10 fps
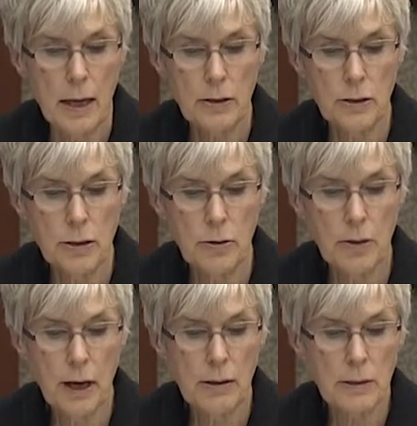In
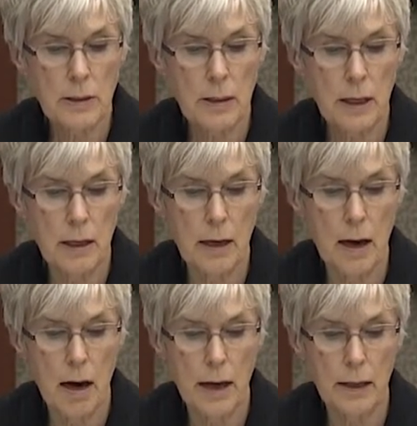
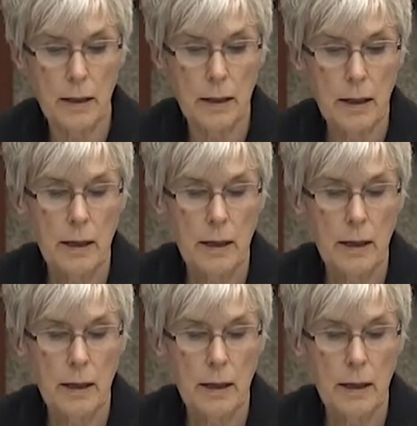2009,